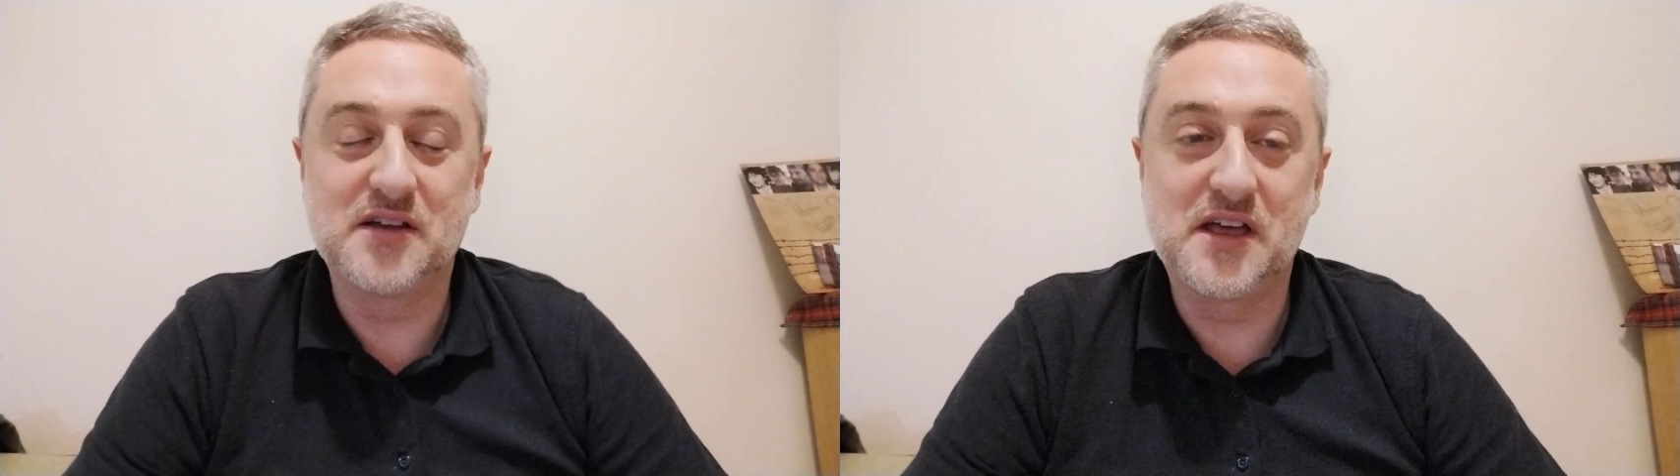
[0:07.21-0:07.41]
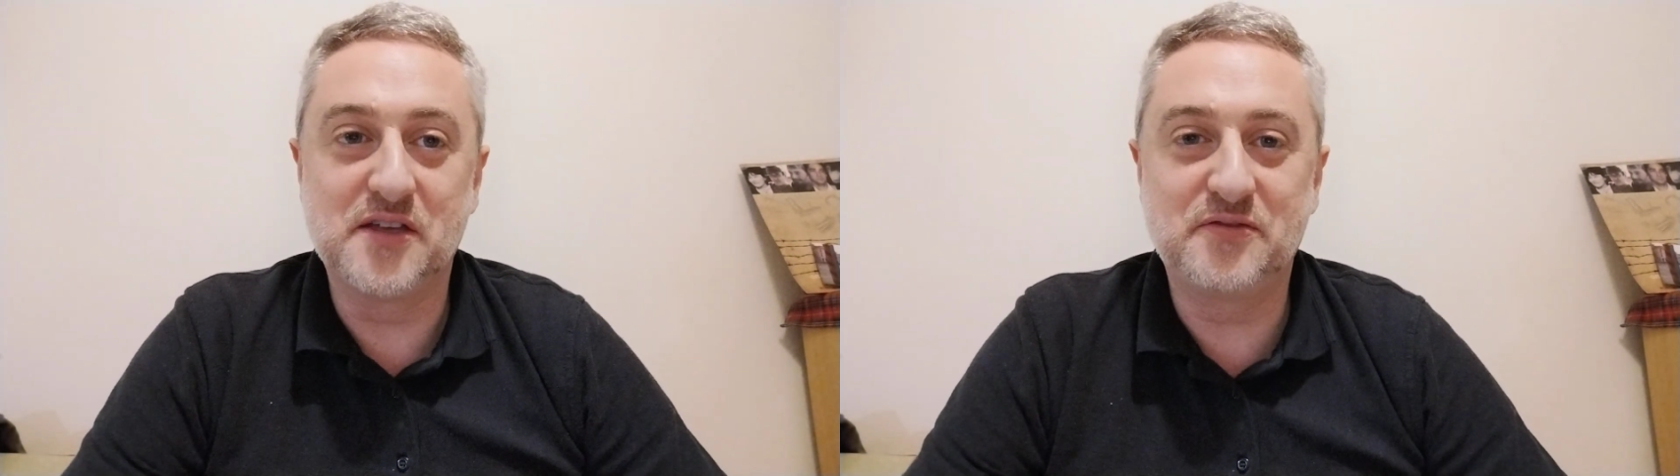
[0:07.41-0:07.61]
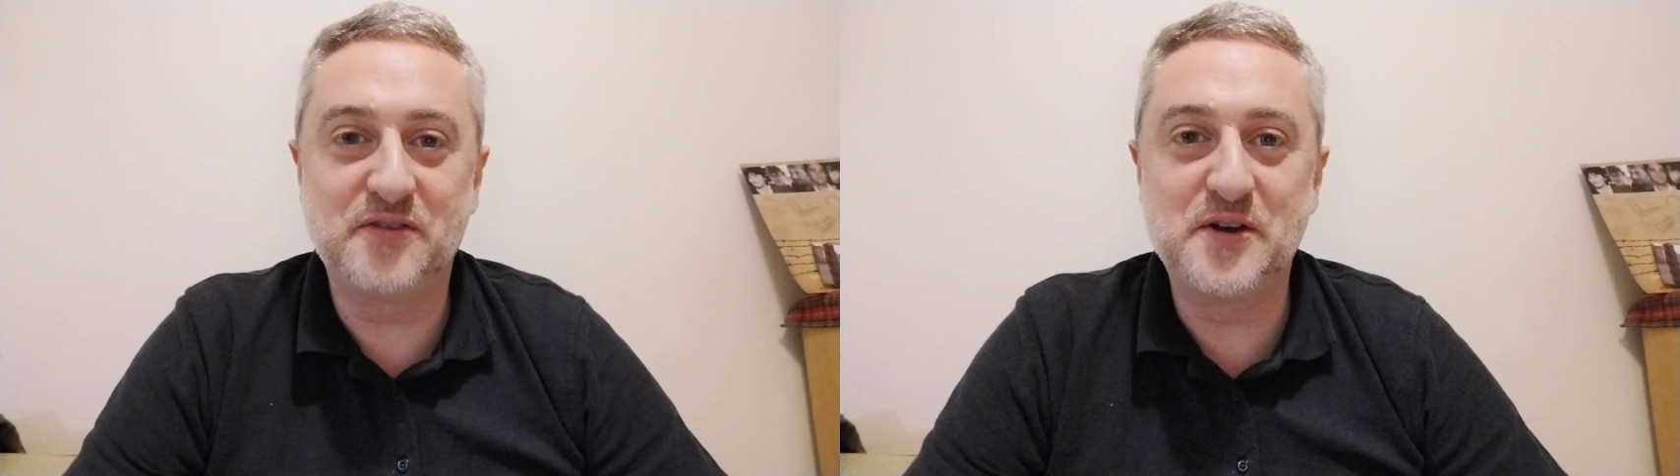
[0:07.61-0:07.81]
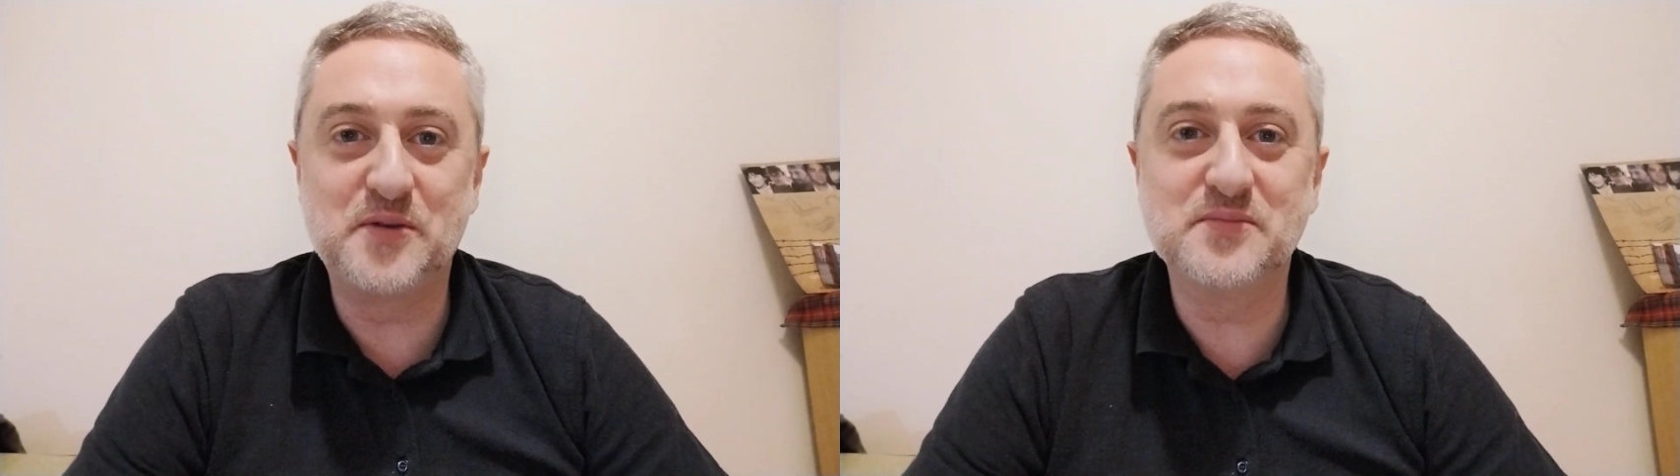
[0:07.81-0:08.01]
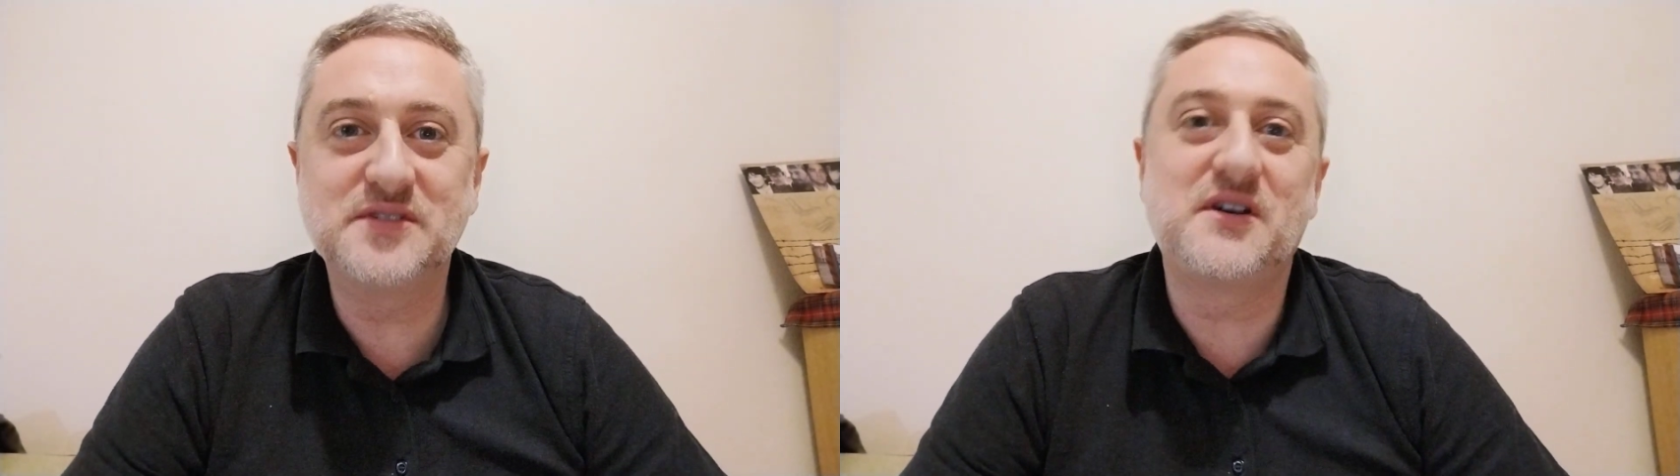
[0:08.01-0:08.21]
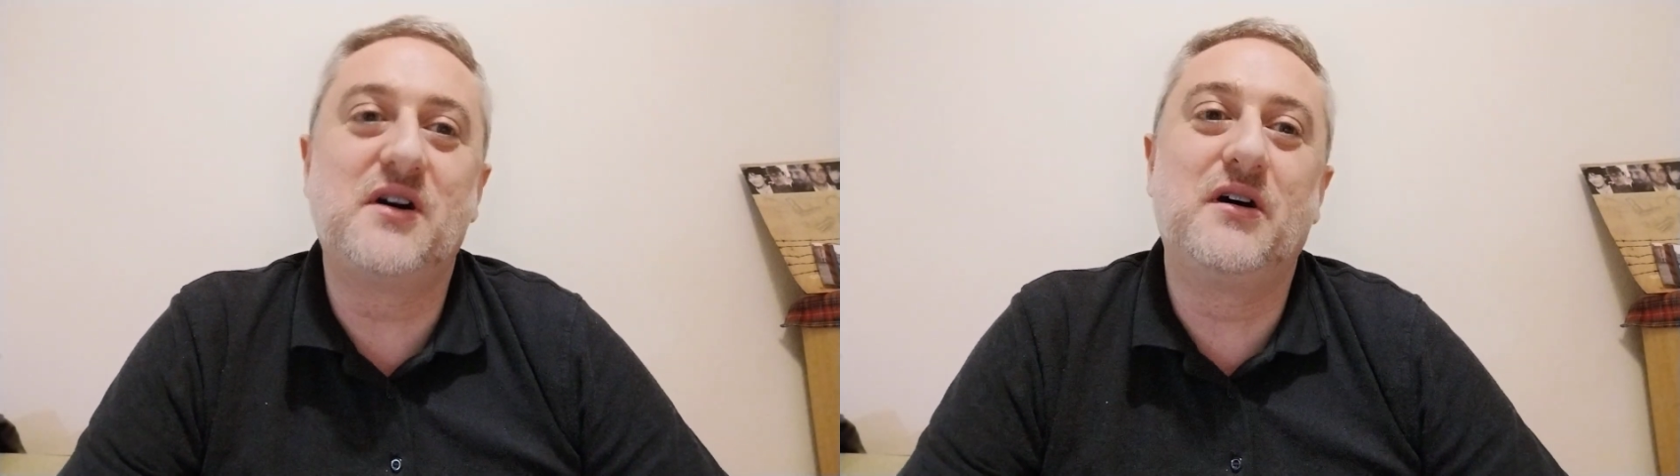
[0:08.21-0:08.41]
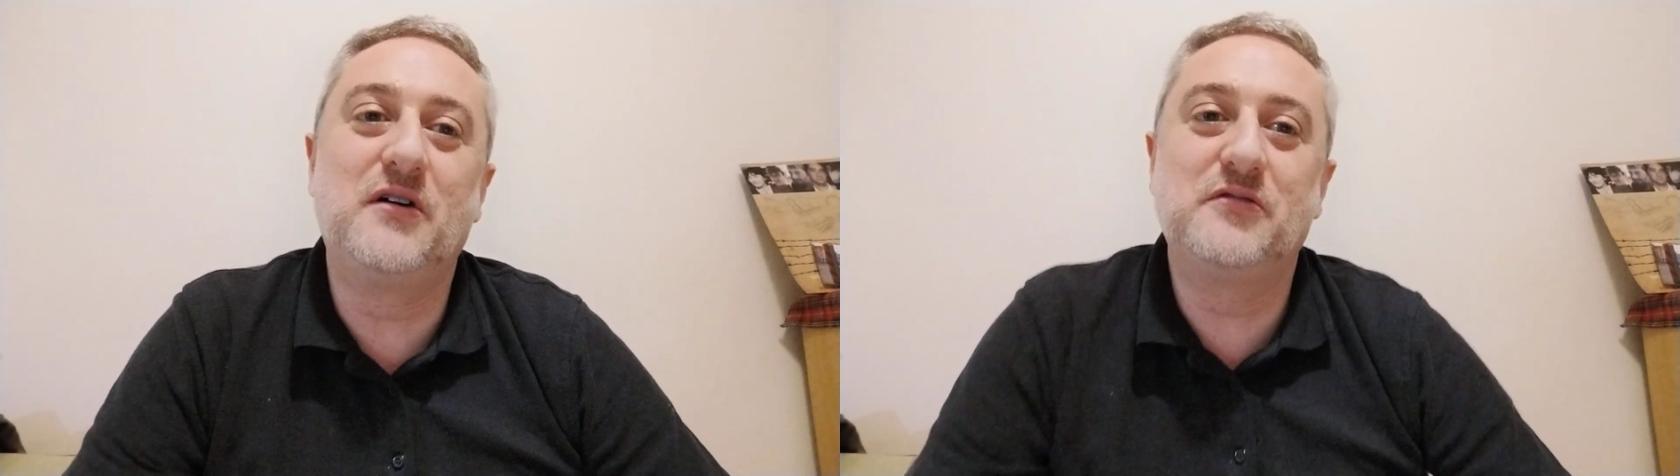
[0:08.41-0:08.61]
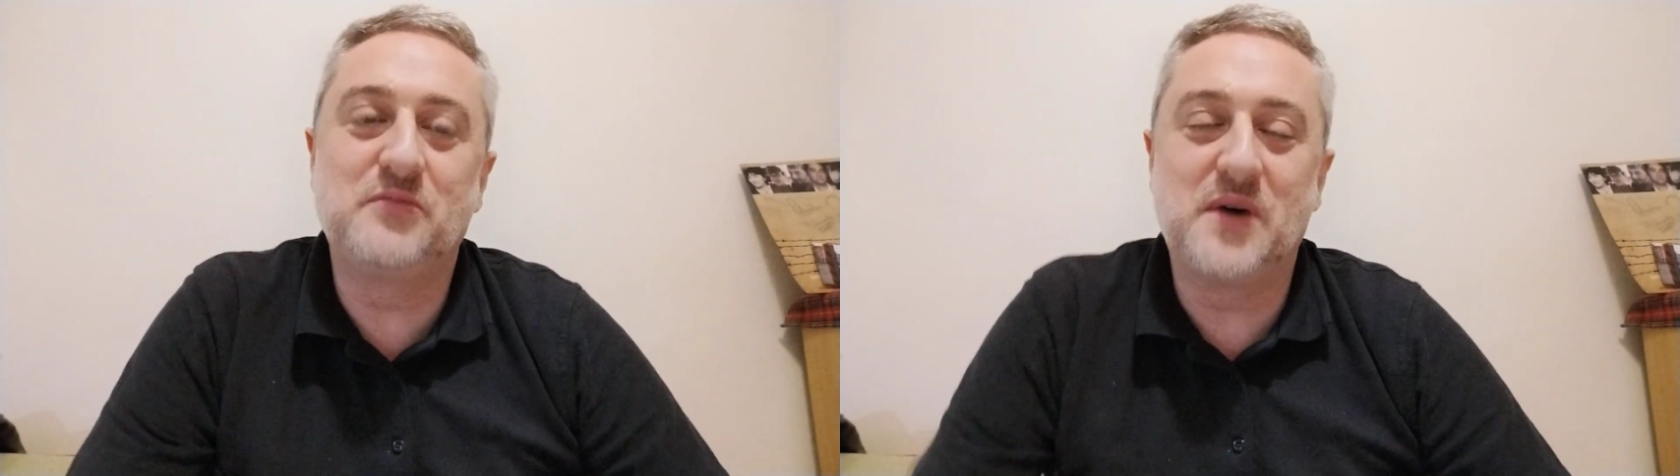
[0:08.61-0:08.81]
films of one of